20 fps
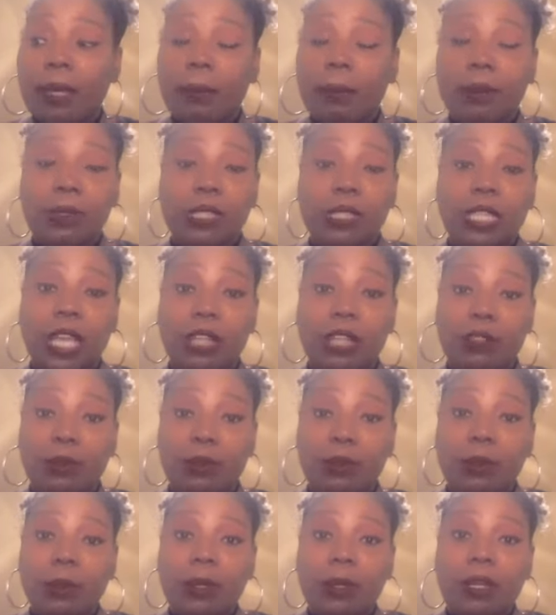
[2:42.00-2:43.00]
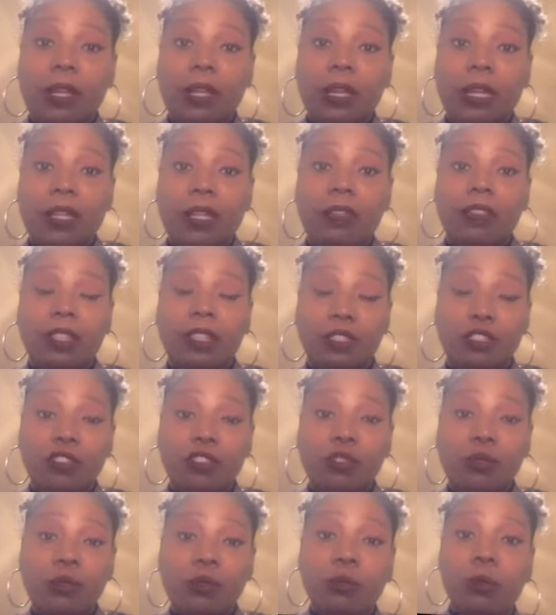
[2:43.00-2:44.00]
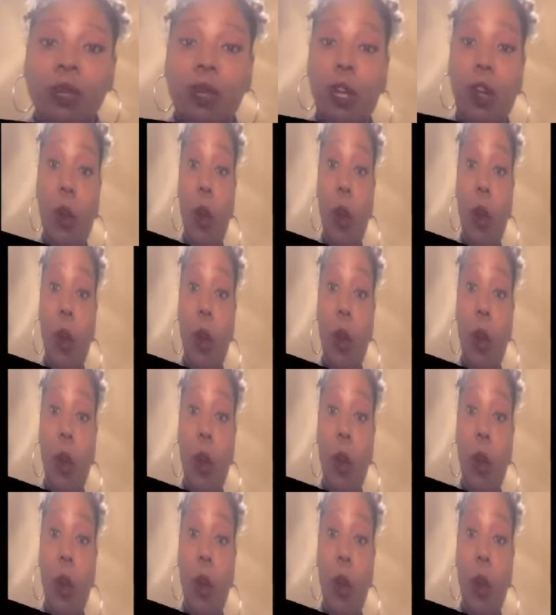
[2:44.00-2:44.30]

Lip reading: schedule that you go